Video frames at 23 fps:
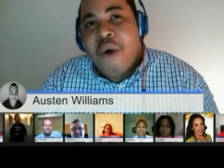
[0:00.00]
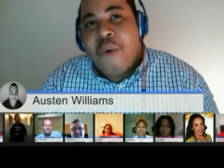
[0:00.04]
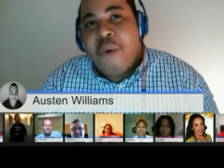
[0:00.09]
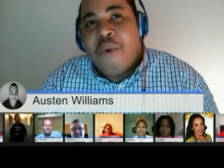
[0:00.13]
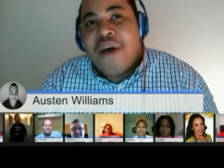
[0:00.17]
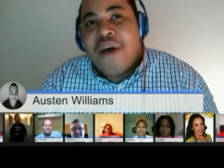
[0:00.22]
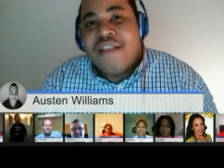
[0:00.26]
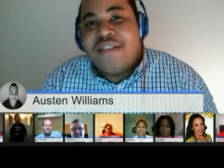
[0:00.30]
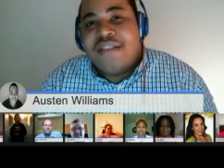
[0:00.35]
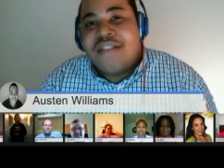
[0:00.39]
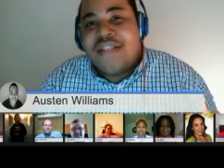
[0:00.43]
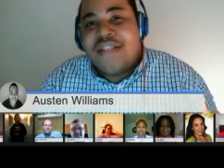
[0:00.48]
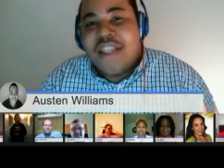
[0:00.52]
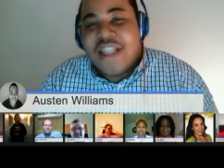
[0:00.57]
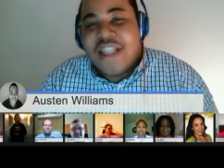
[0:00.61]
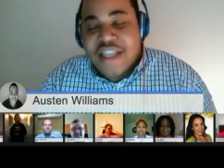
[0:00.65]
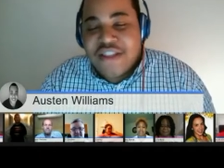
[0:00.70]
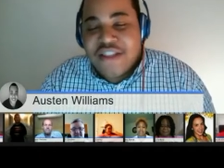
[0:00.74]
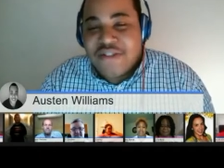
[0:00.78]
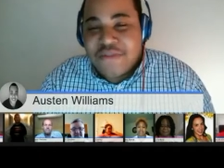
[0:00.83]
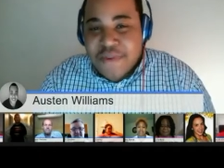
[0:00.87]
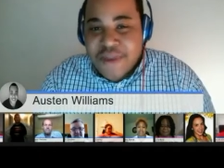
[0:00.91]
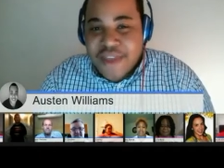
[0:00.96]
was the
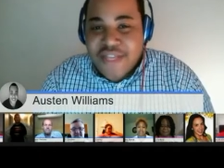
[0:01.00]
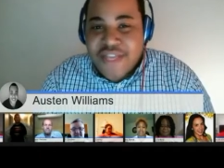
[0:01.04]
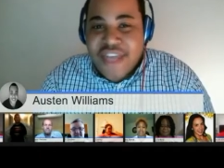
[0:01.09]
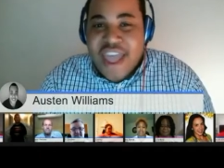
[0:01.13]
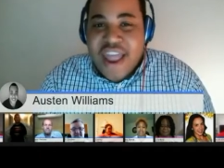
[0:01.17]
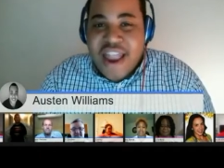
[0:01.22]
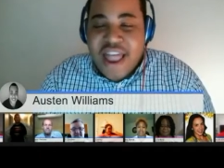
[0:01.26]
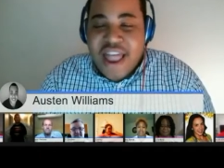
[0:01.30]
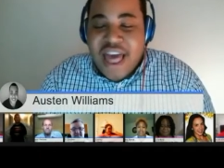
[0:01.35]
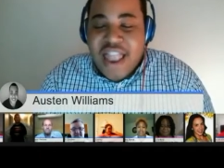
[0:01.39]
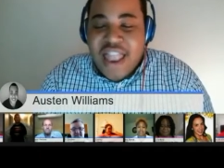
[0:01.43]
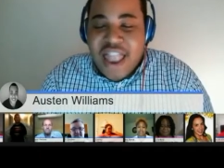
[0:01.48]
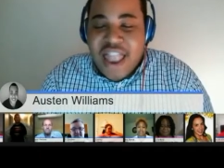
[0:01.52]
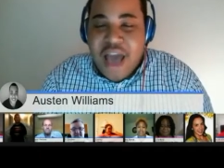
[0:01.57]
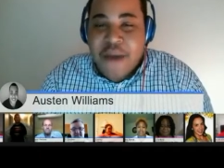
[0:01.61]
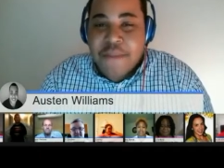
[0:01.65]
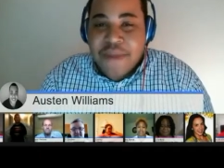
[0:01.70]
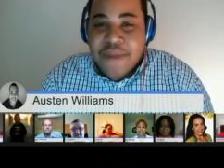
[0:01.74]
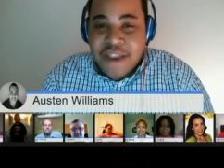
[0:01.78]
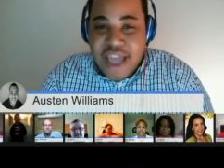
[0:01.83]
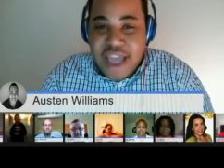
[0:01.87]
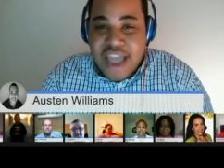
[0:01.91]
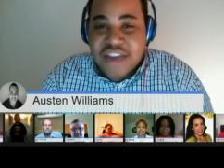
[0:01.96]
linchpin that
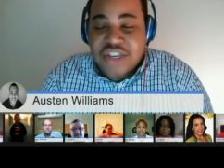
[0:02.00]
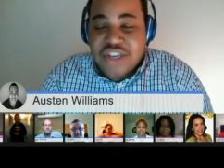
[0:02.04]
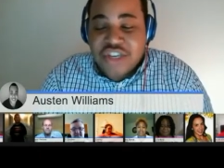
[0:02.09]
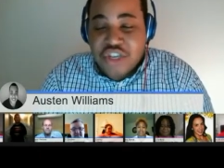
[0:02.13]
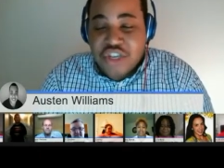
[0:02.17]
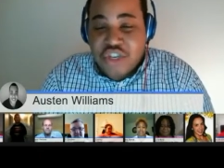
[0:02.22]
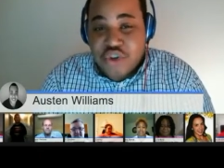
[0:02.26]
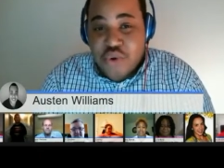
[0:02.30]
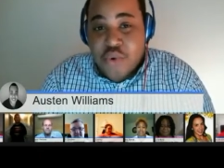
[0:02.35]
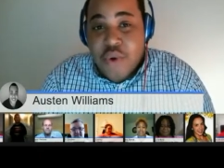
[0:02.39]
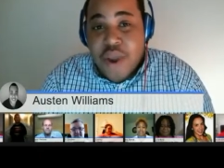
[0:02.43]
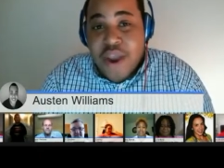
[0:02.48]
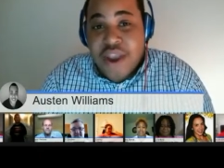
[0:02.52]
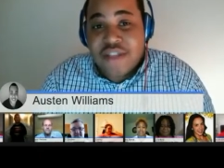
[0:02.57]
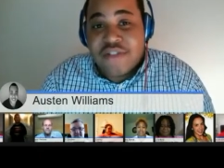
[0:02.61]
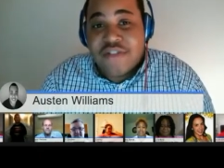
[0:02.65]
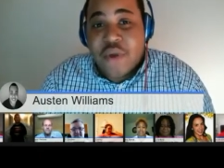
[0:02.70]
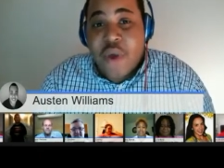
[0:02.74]
allowed me to actually join.